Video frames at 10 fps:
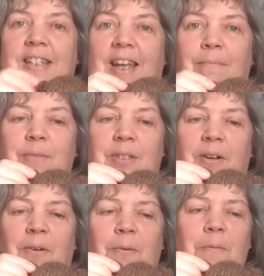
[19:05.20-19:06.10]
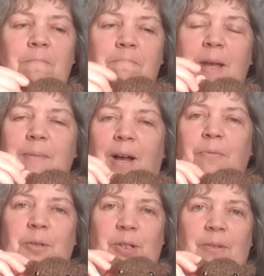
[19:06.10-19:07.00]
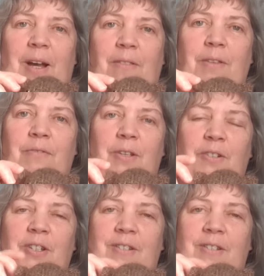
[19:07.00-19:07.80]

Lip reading: him, so maybe I would do that in the future.